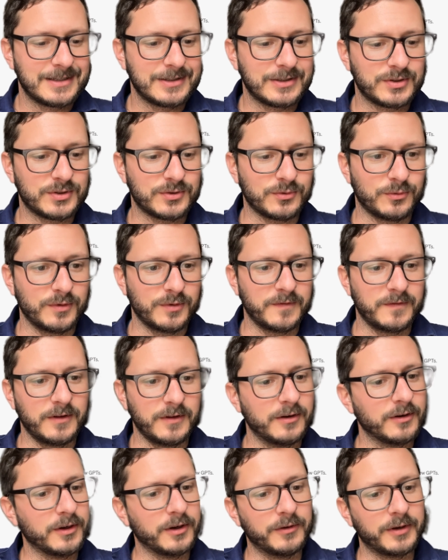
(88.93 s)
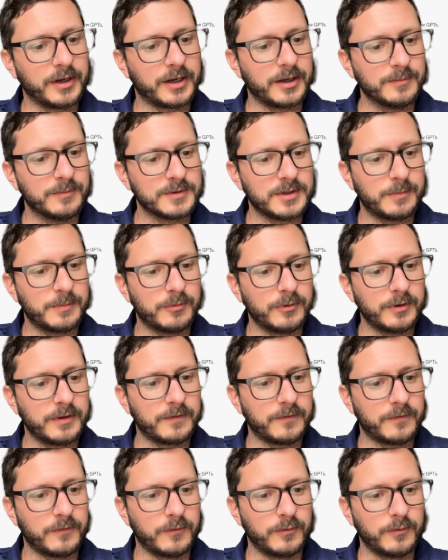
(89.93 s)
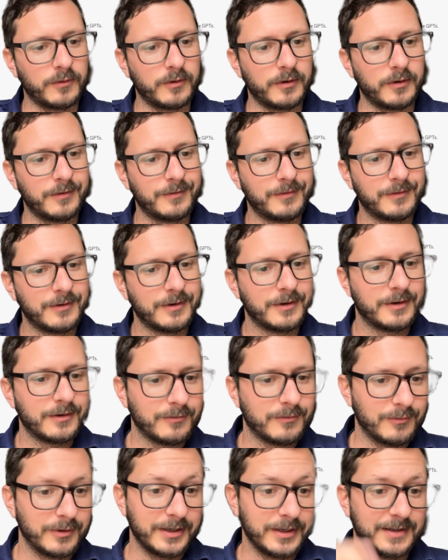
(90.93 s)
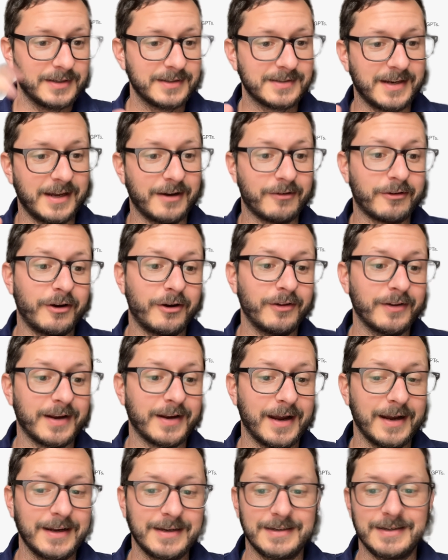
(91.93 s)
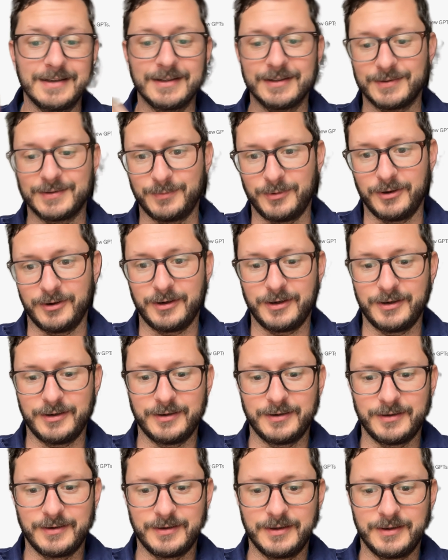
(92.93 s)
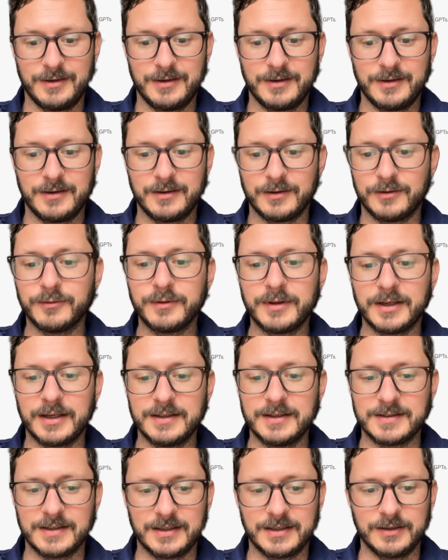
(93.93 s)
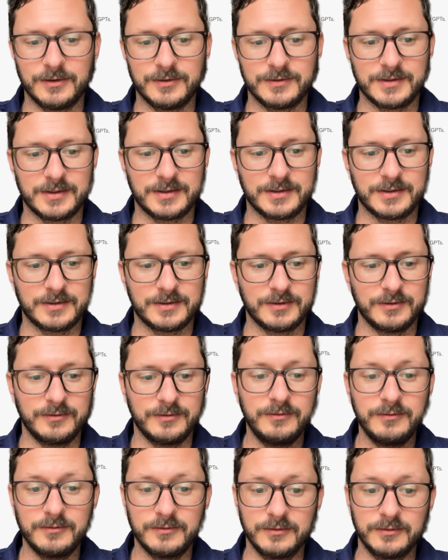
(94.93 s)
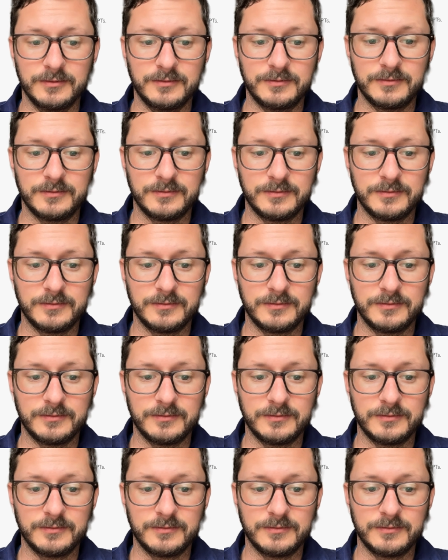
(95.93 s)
sort of logo it comes up with for what it is now calling Idea Spark. Cool thing is it goes, ooh.